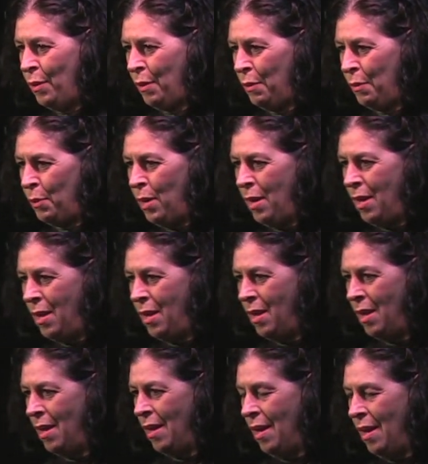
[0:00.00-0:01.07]
Ooh.
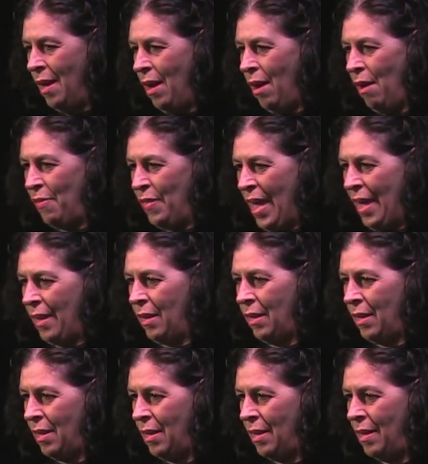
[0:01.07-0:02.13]
All
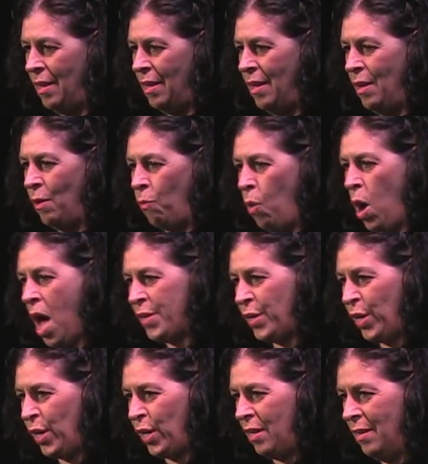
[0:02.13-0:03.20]
that
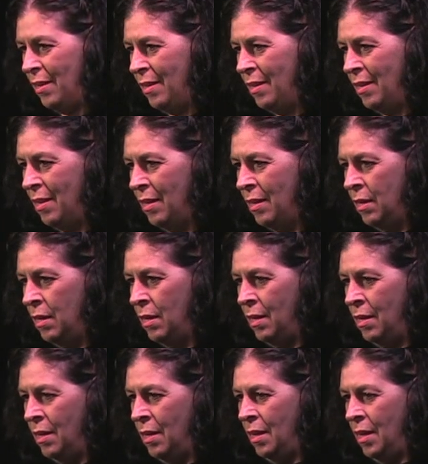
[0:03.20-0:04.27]
water.
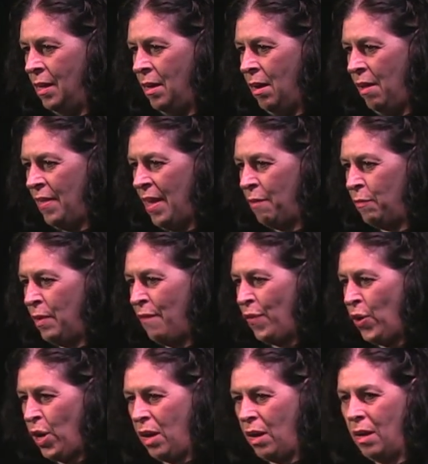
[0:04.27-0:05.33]
All that
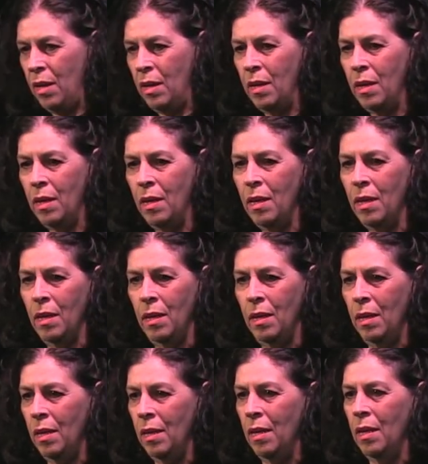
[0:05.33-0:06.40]
river.
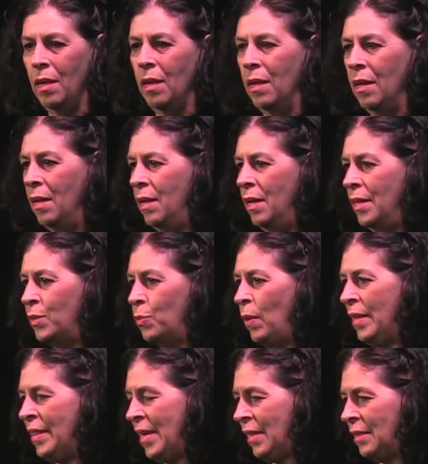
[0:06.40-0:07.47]
It's
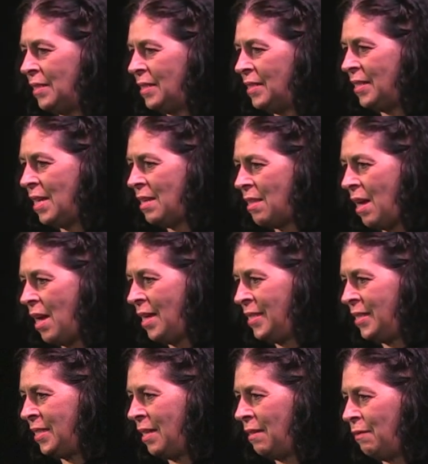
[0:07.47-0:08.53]
one thing to see the
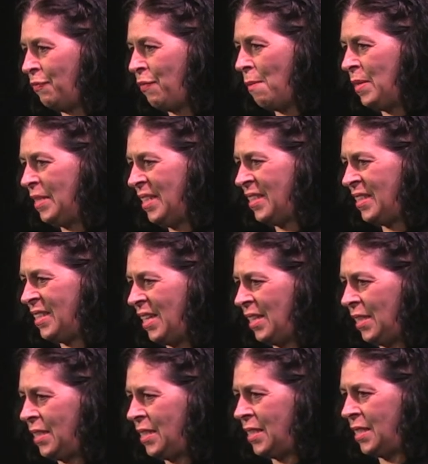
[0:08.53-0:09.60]
Hudson from a
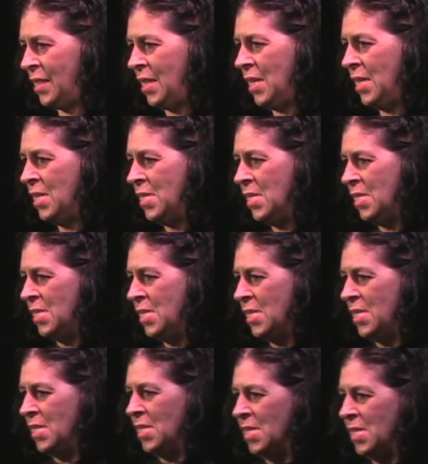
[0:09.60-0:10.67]
distance.
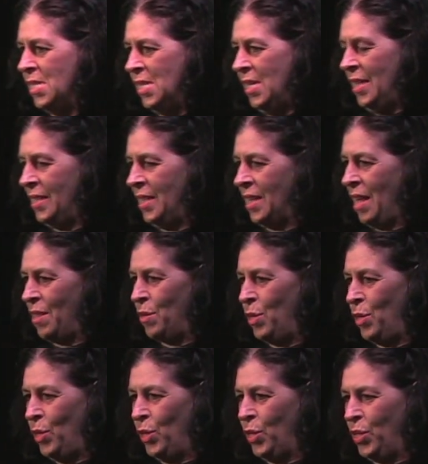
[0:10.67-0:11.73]
It's
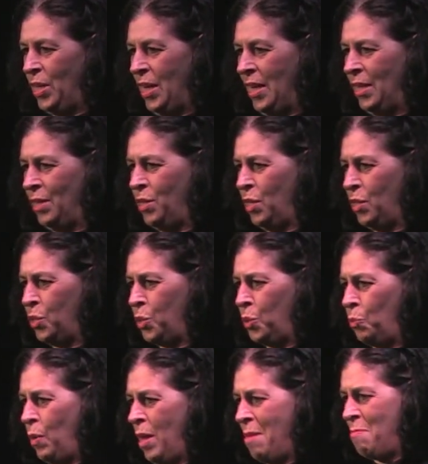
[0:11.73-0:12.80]
another thing to
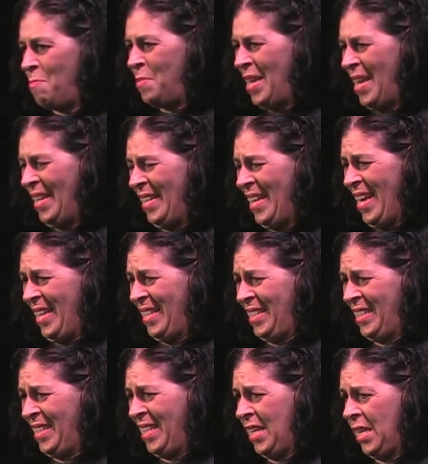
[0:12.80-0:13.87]
swim in
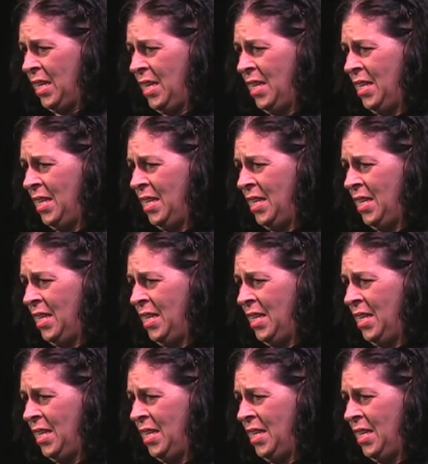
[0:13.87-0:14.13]
it.